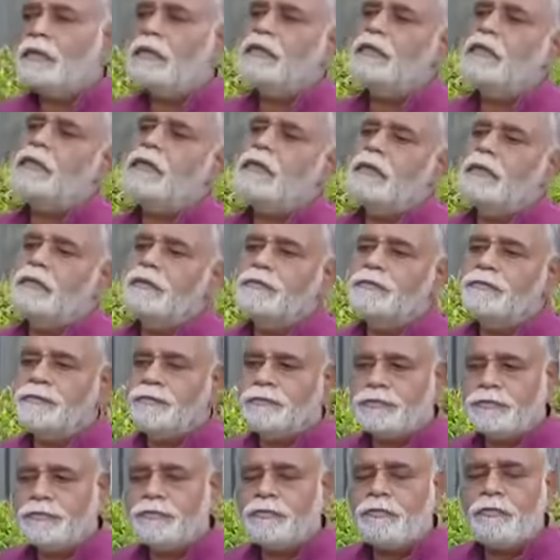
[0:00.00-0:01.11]
and Mysore,
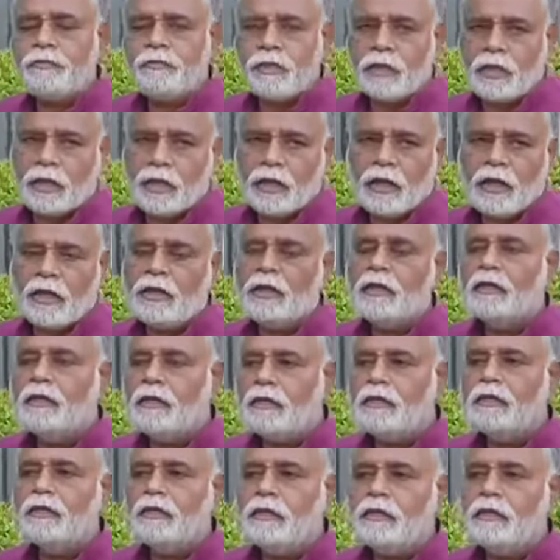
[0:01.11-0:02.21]
the schools are closed.
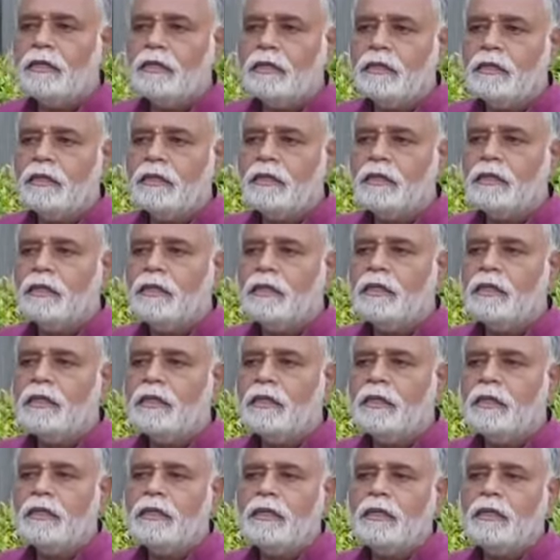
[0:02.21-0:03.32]
So is there is any
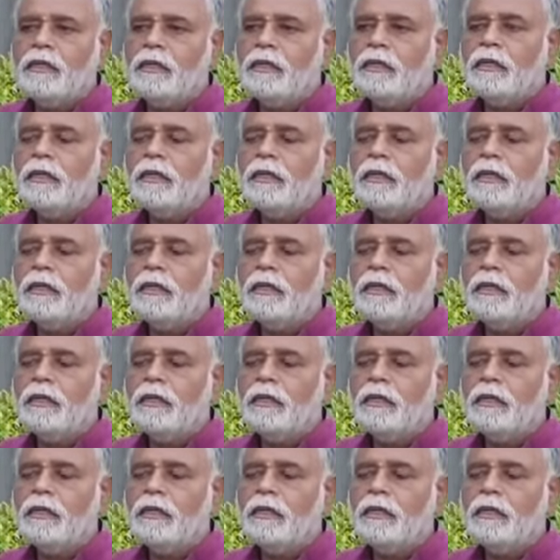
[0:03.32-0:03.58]
uh, idea